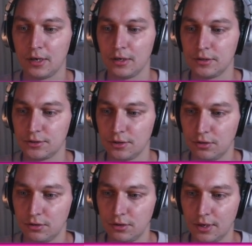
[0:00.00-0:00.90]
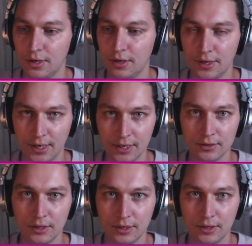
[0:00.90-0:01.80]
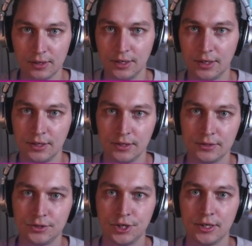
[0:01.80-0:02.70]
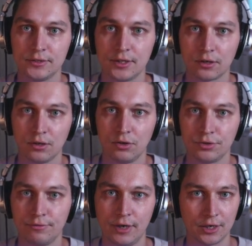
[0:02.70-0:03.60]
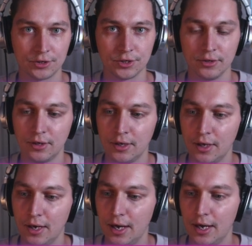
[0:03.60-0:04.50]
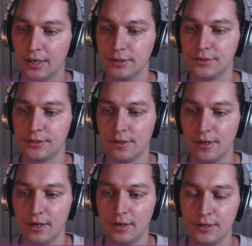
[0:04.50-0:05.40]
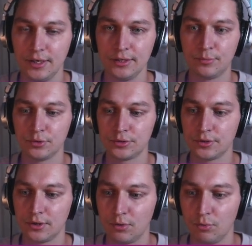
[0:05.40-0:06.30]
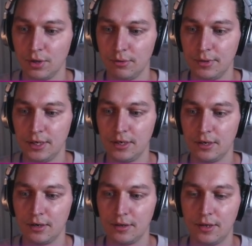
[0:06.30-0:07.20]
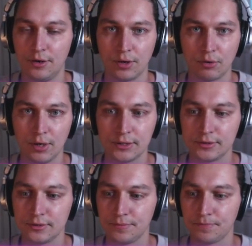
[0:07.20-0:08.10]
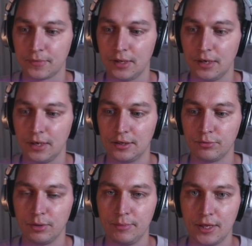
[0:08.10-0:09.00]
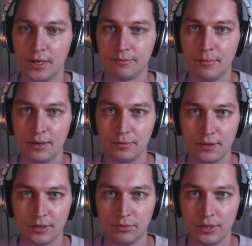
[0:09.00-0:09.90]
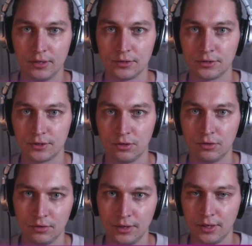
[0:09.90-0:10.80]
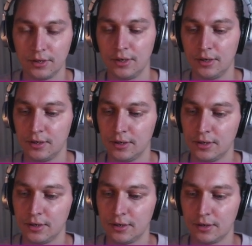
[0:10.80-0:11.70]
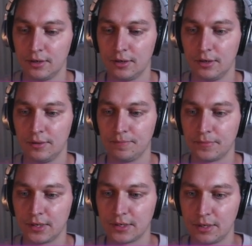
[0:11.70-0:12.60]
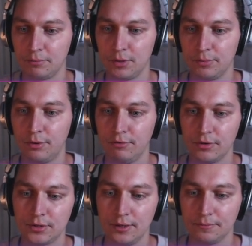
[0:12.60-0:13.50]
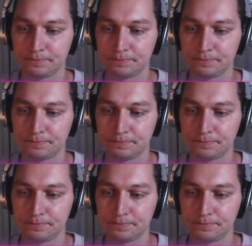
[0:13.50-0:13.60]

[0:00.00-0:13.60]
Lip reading: So the handler is just a Clojure function, and the input will be the request, and it will be that map that we saw in the example previously.